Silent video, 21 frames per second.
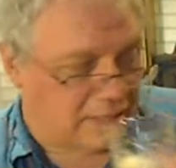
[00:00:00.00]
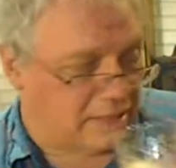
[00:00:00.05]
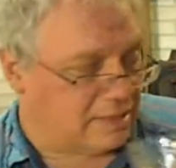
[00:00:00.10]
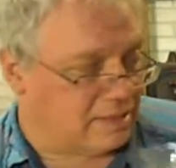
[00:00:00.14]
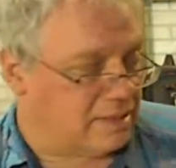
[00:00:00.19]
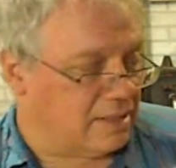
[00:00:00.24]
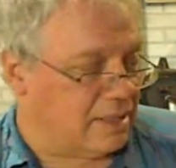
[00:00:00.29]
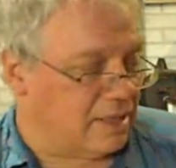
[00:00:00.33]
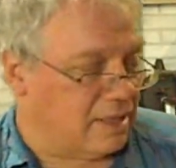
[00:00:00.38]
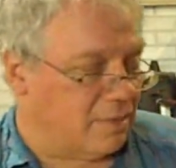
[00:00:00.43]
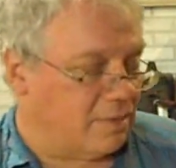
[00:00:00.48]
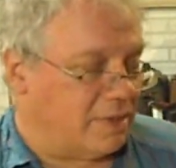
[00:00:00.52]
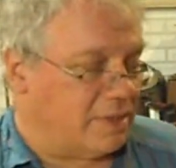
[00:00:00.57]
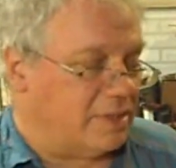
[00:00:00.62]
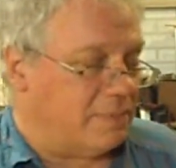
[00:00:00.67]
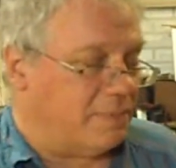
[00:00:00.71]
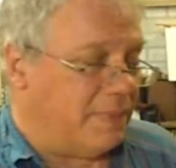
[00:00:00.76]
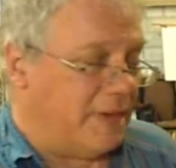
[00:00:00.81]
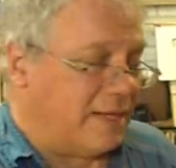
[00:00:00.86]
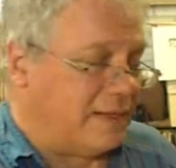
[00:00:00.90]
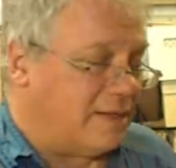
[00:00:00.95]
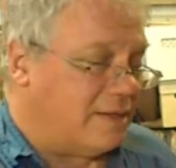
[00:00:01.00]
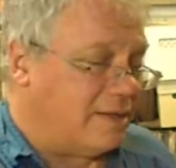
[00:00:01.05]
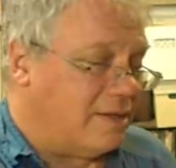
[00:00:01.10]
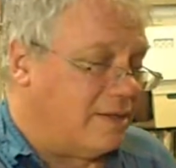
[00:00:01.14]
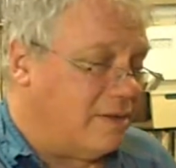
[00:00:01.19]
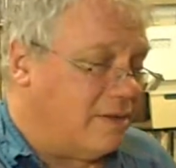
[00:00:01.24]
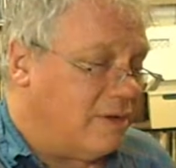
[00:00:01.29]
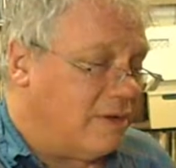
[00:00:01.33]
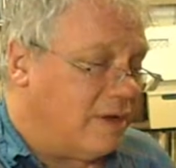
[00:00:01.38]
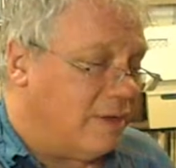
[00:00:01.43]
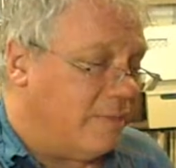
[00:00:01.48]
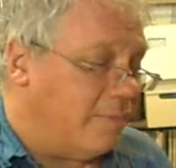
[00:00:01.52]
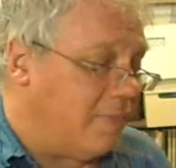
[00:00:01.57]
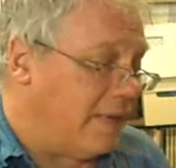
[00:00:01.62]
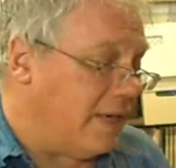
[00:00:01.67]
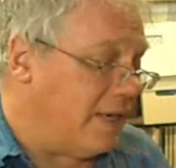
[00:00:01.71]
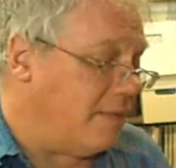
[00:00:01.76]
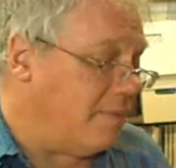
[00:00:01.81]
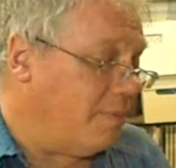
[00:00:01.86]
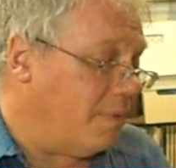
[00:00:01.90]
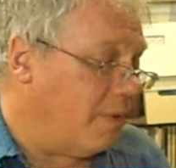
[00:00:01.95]
It was meant to
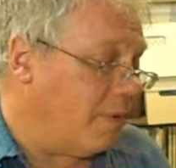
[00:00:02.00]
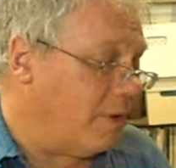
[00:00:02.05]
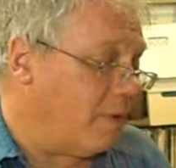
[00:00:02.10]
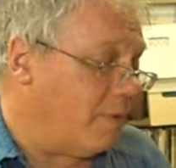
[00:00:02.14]
compete